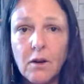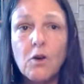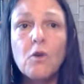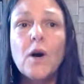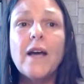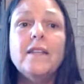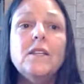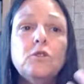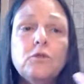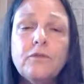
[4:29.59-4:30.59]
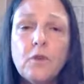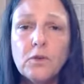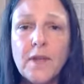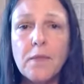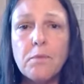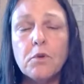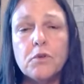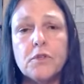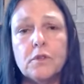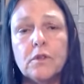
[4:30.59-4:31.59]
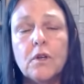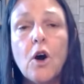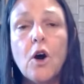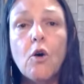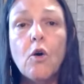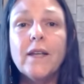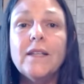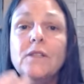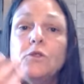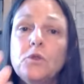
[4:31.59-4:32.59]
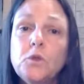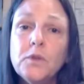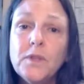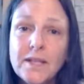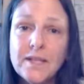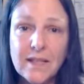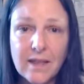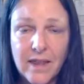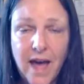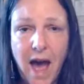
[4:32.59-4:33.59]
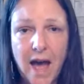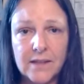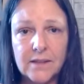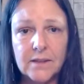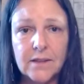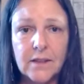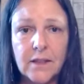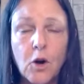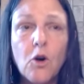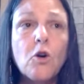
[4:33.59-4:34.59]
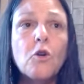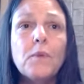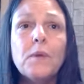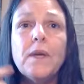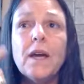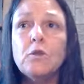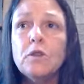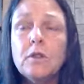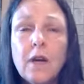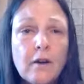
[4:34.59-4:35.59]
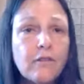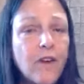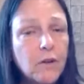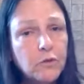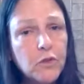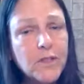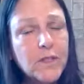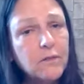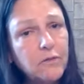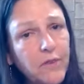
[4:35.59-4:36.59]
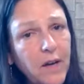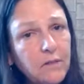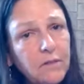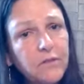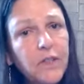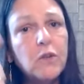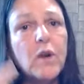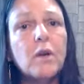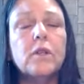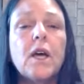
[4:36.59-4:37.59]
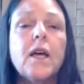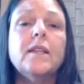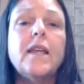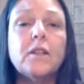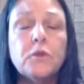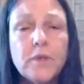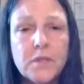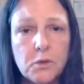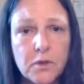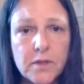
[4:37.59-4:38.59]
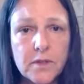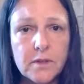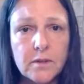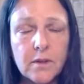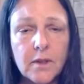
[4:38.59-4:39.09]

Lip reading: Oh, I need to phone that person. Oh, I need to do this and that. Oh, maybe I could phone to see, find, figure out that resource.